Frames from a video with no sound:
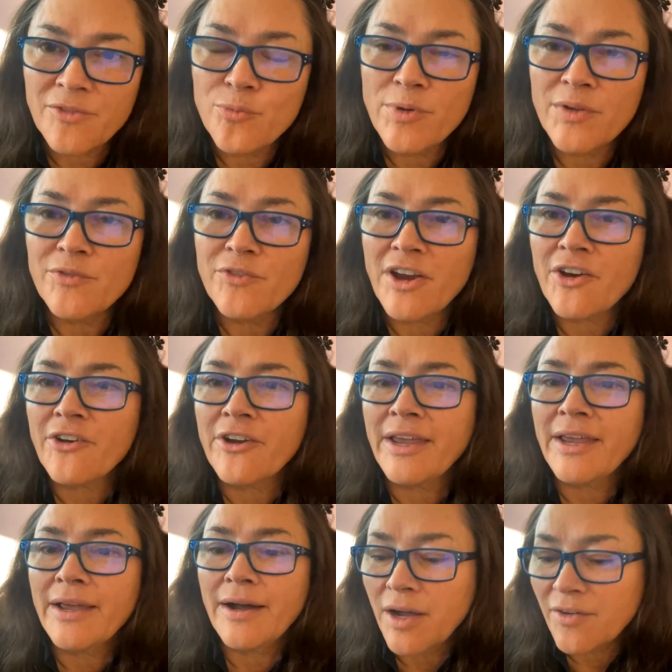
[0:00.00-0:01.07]
been
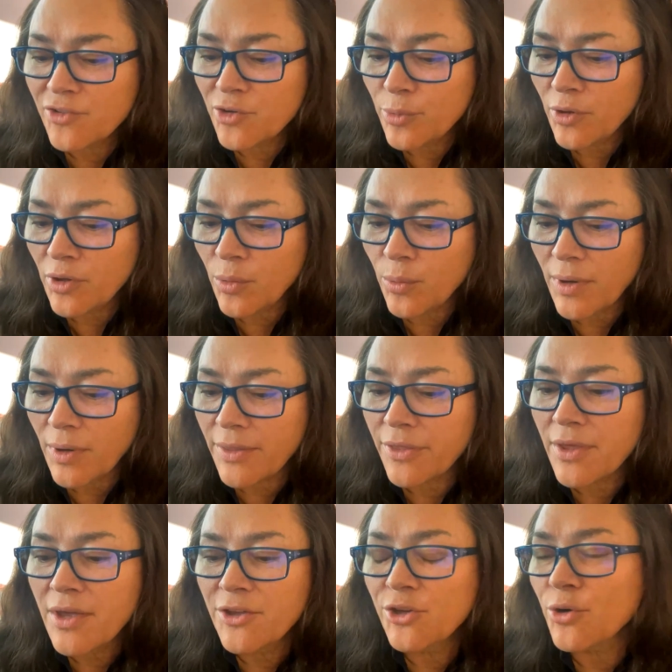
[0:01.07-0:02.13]
very comfortable with
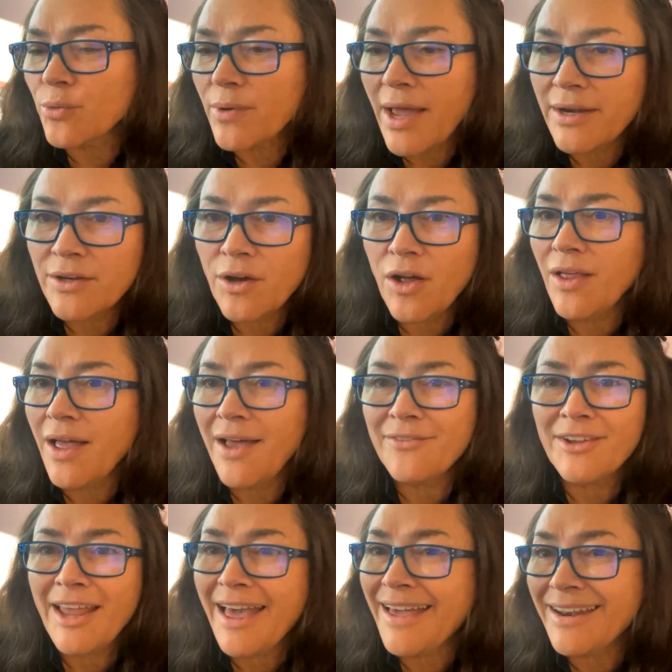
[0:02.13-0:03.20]
your retinol,
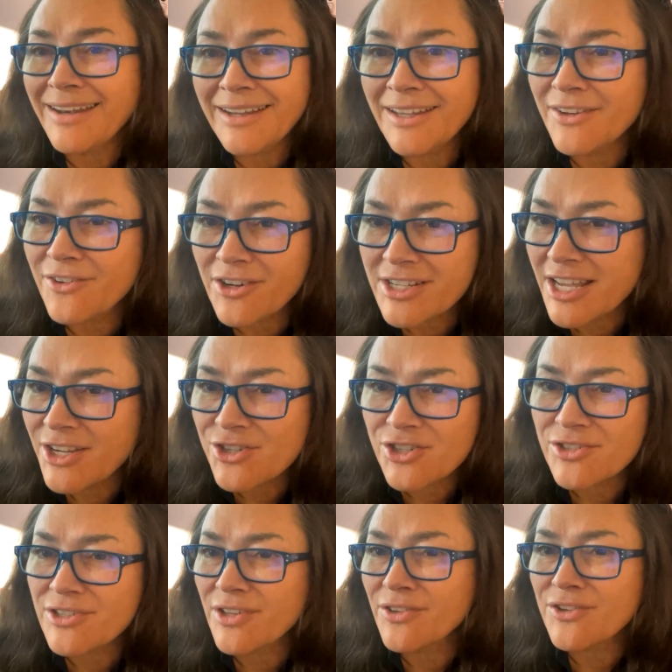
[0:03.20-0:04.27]
haven't had any
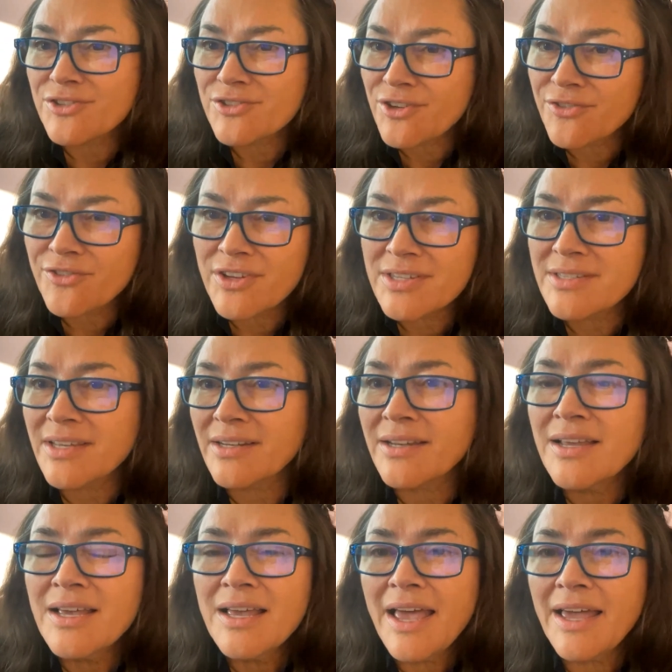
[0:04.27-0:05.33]
irritations on the surface,
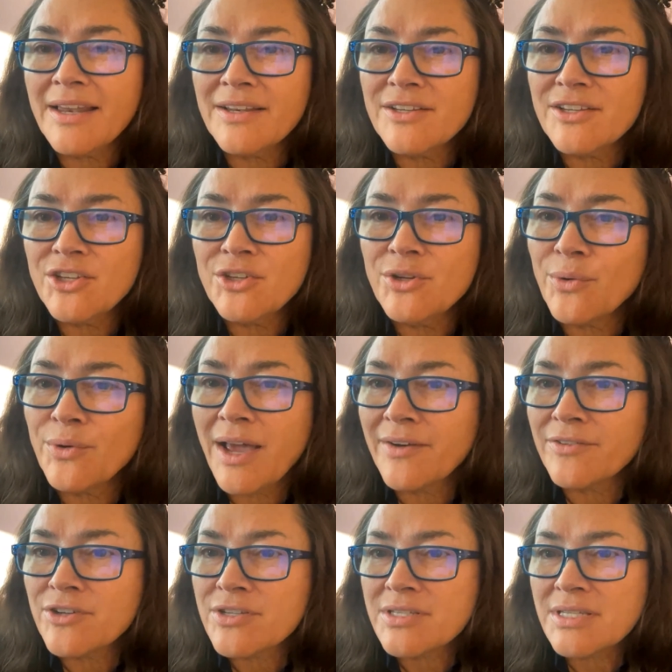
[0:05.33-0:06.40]
and you don't
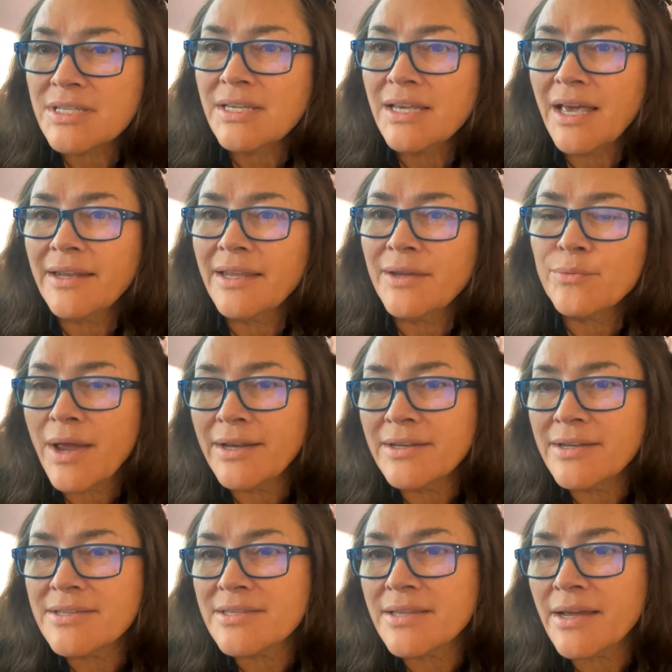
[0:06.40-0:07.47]
ever see any
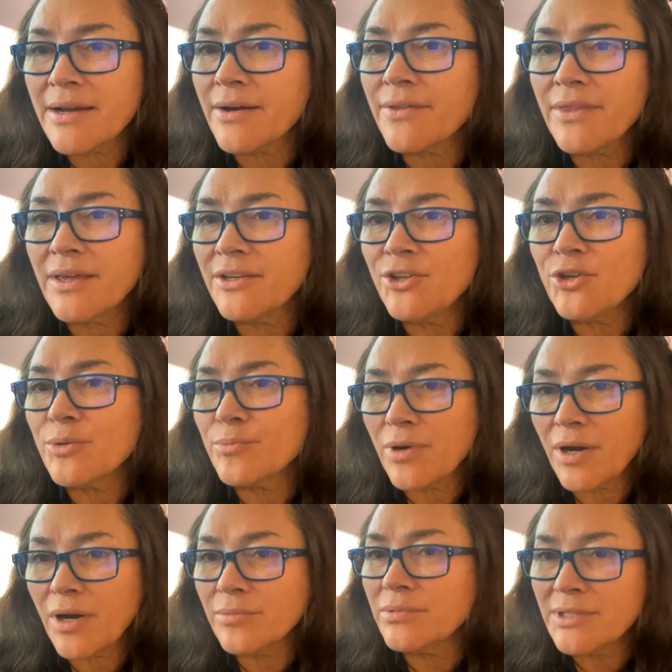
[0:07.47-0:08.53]
redness there, then you can
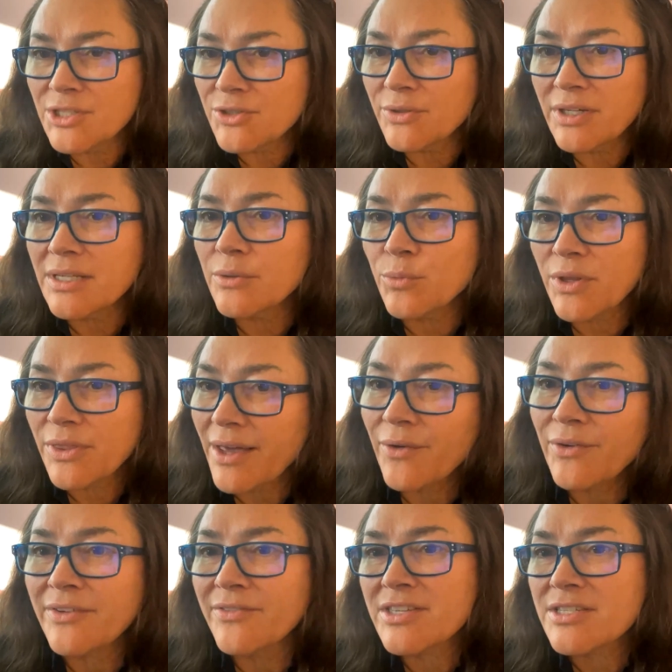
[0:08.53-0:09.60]
probably do it
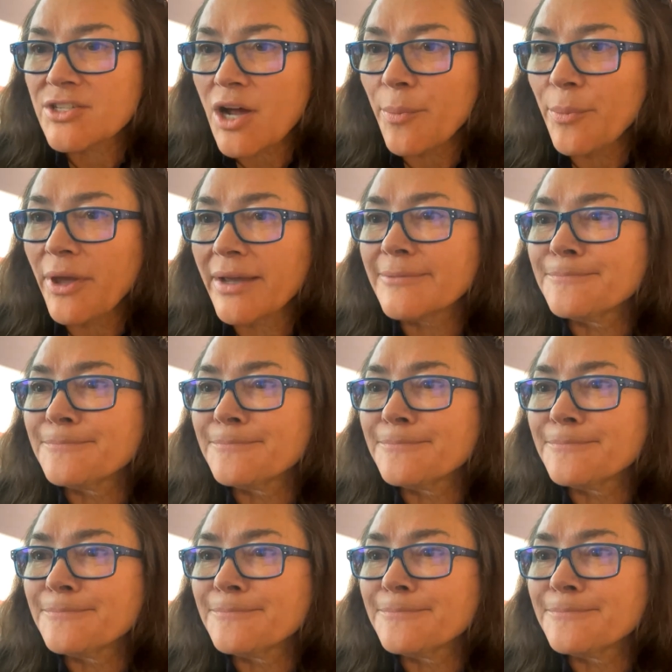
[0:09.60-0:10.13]
without even stopping.